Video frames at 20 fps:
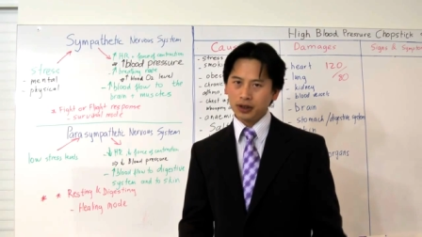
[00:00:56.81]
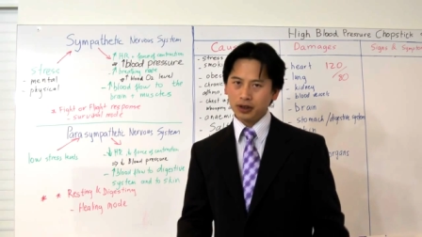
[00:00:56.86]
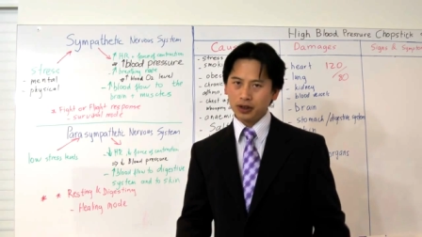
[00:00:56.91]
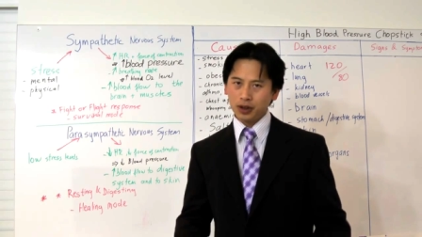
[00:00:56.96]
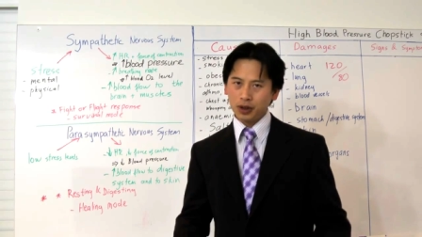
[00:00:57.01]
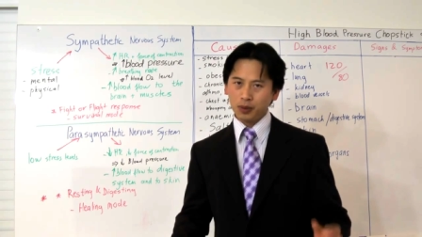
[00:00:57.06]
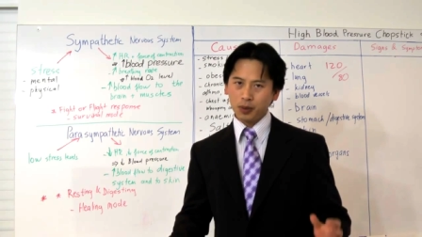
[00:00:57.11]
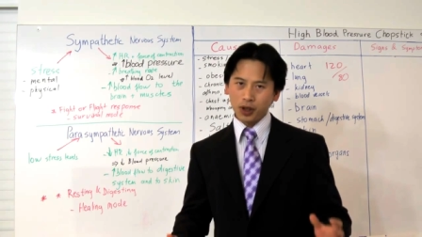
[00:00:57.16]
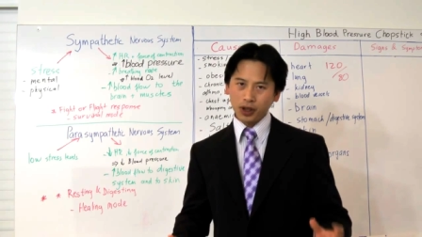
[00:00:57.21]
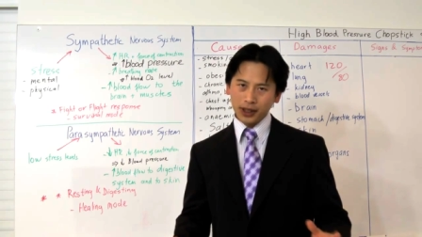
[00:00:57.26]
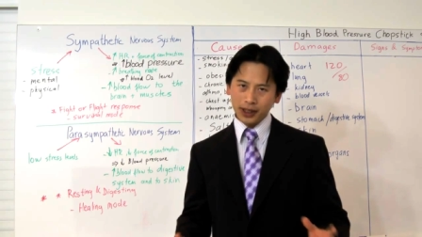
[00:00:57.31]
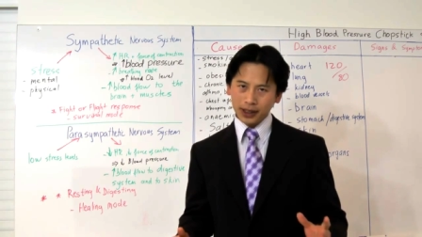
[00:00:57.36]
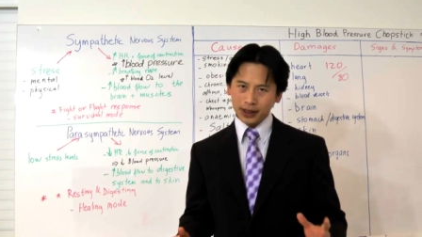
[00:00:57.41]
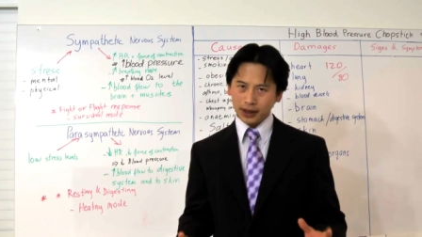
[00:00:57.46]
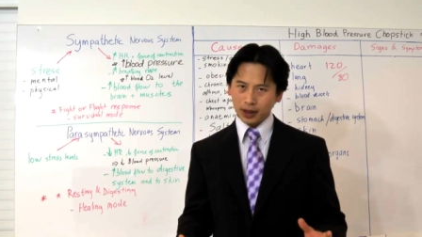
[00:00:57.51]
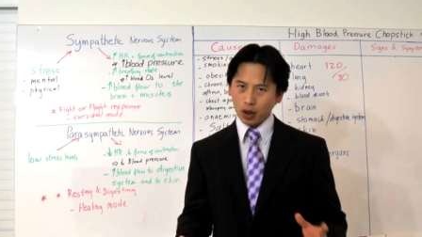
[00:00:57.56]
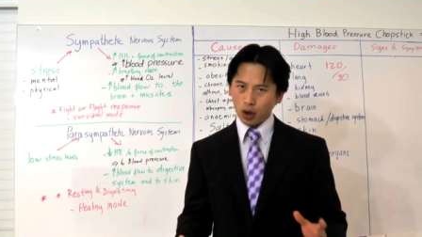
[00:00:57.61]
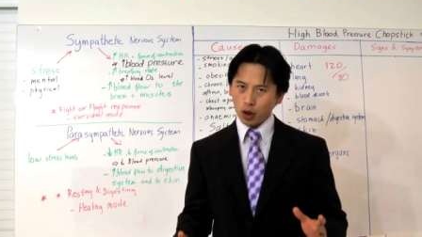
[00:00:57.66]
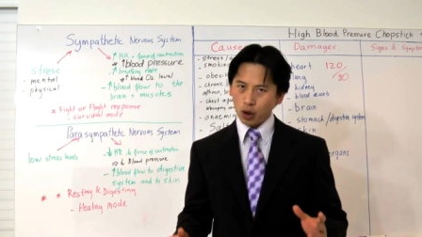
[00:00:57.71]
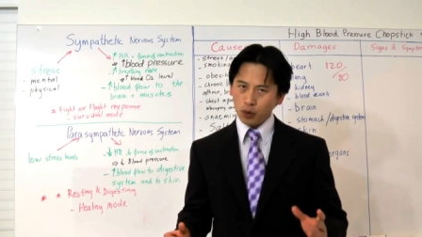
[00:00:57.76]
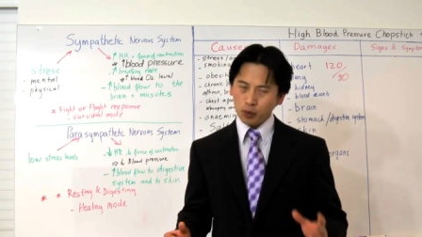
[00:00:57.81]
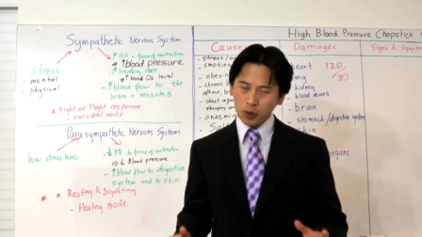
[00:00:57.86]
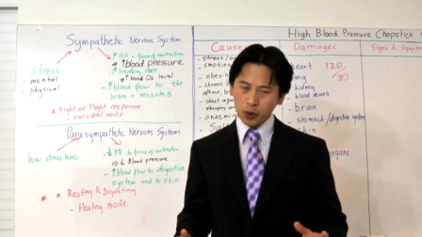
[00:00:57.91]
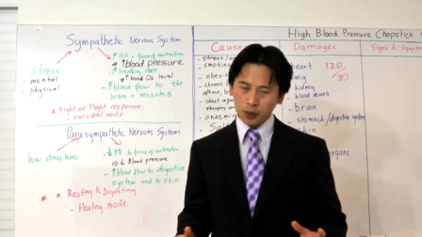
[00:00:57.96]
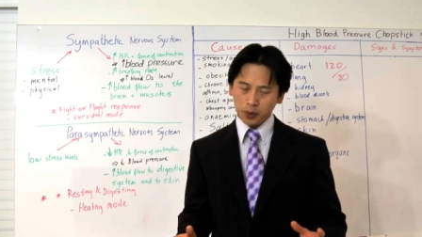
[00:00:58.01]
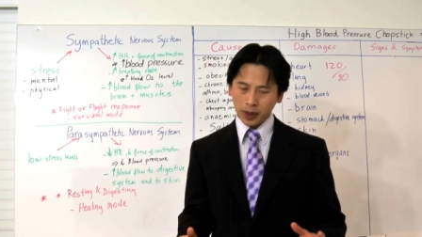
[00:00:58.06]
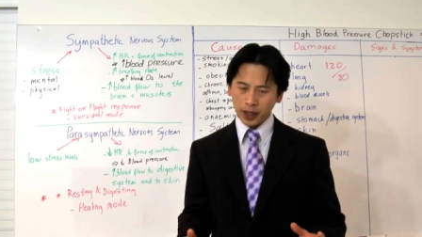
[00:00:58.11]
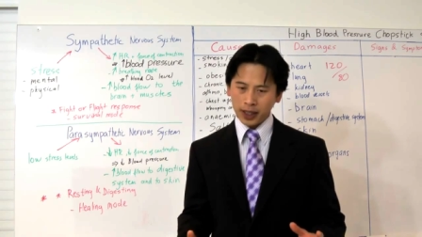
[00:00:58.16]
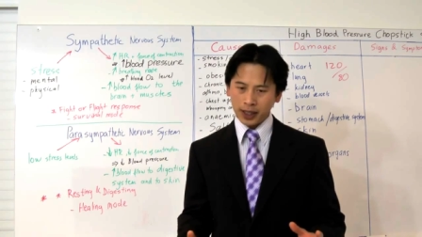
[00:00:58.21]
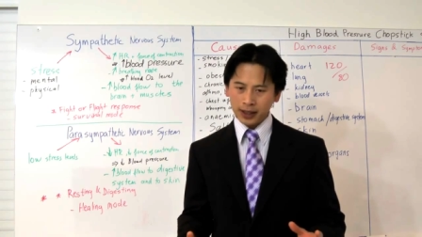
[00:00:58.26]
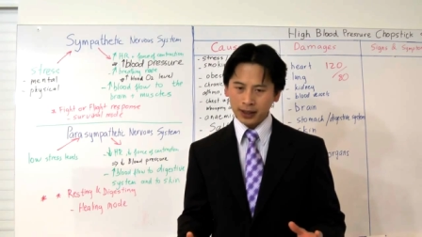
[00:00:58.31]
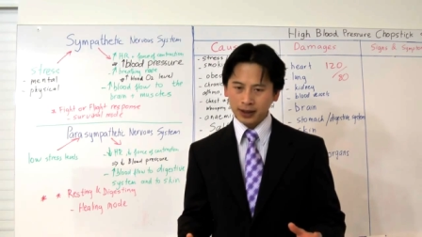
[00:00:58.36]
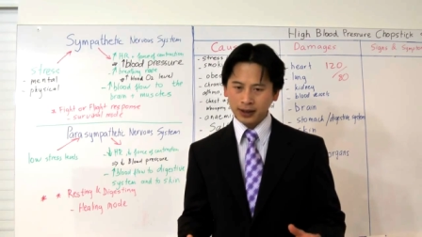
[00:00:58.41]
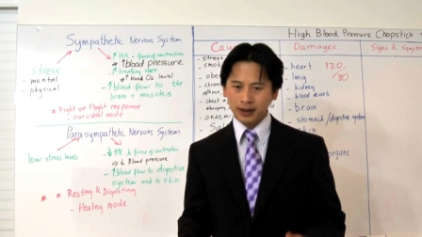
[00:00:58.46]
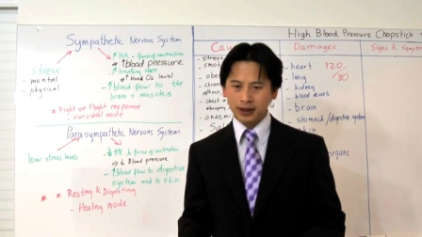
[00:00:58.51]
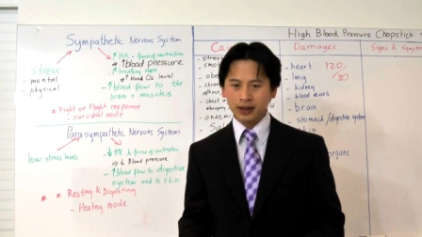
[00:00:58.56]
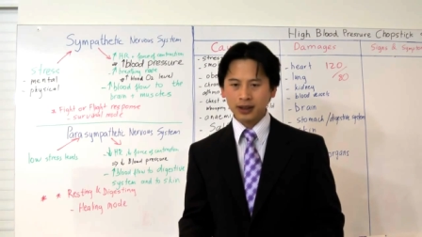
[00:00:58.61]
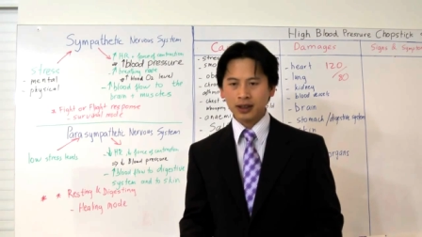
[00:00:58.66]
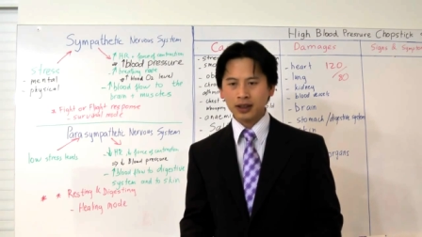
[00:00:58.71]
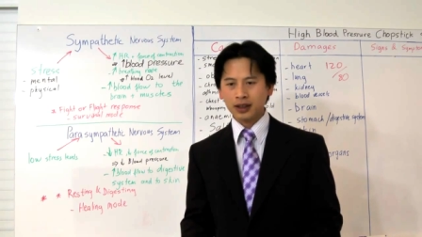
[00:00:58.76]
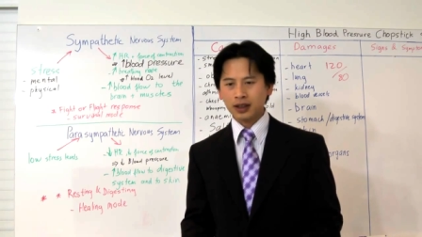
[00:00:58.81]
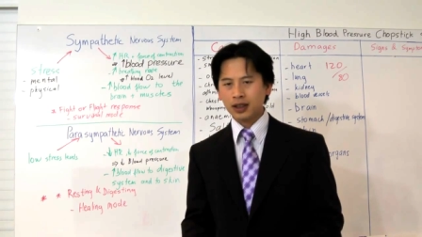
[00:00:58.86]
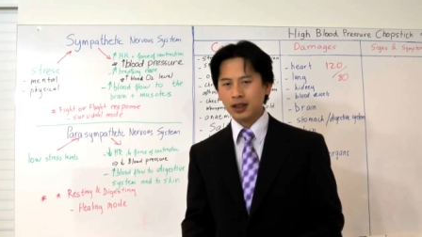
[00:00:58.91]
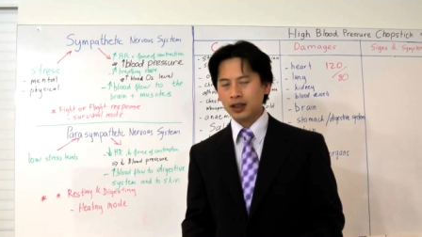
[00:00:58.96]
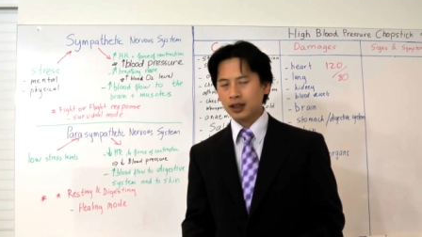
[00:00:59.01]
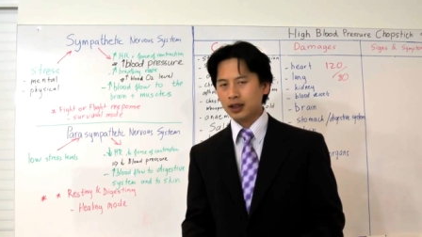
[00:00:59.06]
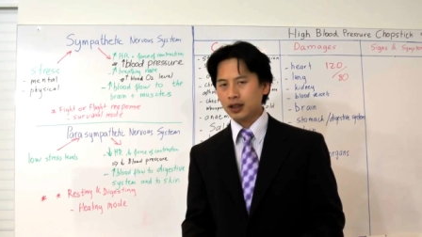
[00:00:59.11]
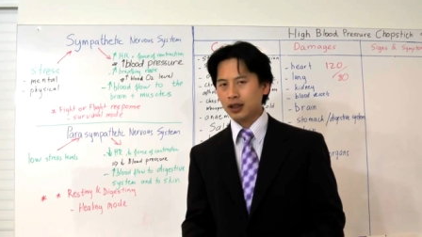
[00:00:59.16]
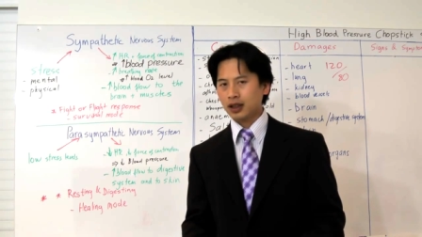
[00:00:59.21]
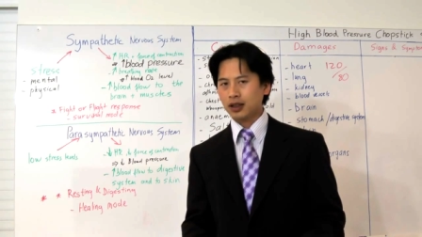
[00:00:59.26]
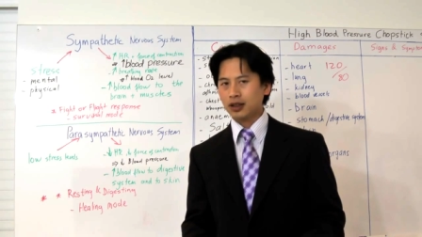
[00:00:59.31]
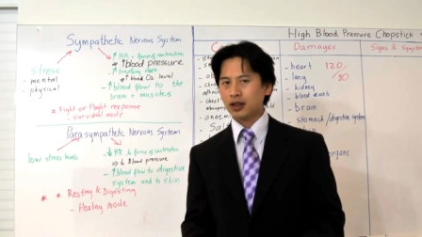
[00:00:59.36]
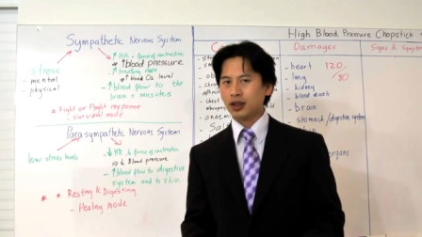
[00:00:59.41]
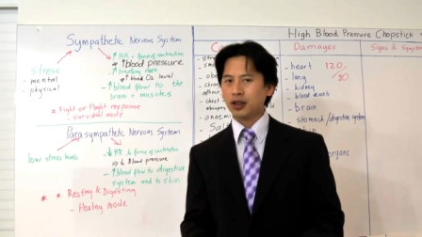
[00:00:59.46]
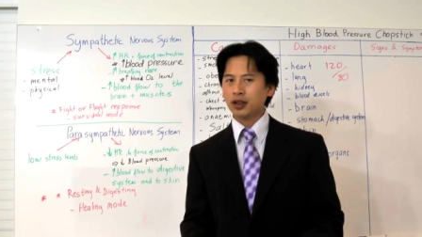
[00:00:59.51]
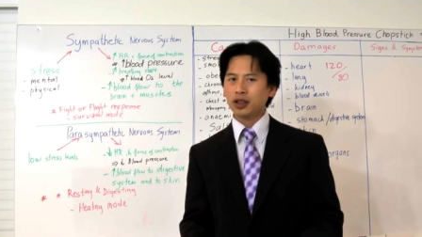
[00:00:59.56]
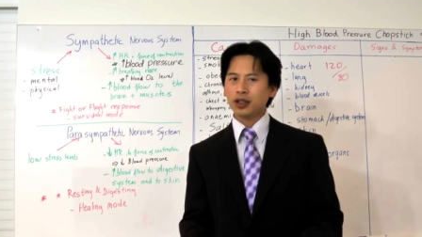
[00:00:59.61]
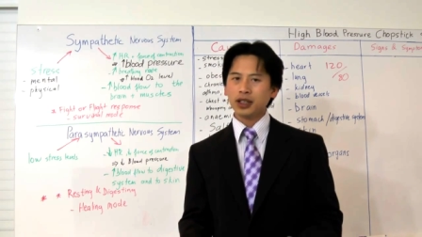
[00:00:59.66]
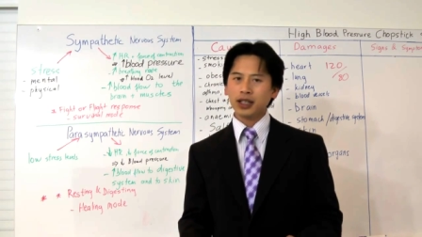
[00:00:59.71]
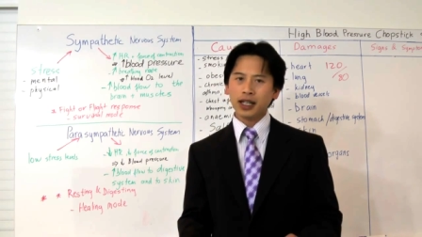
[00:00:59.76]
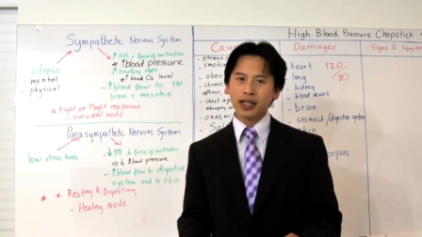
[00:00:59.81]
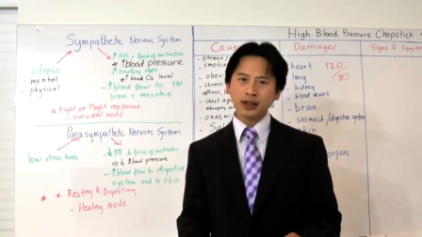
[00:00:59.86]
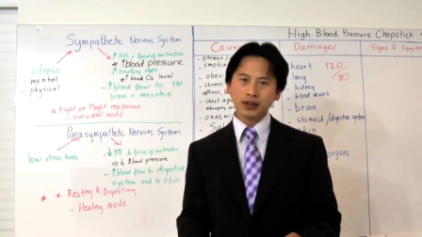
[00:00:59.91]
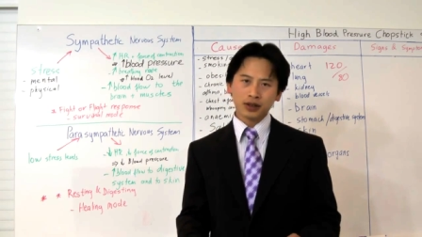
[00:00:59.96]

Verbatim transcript: your body is all prepared, you're not